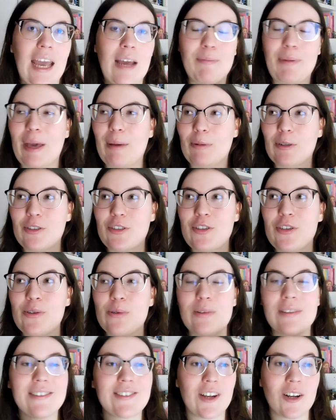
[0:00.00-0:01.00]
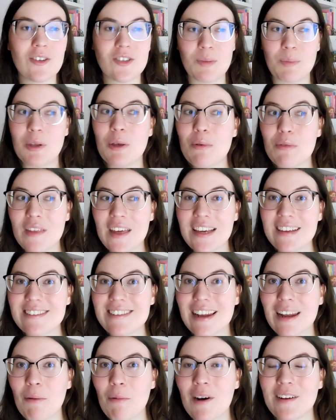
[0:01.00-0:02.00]
and be able to start some new things
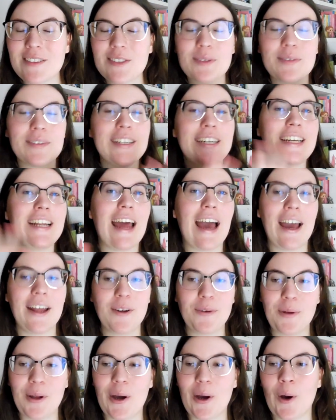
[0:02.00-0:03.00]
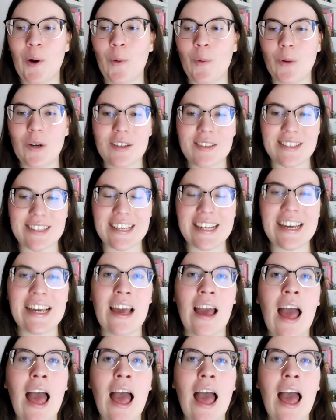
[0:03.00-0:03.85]
that I want to read. I don't know, we'll see.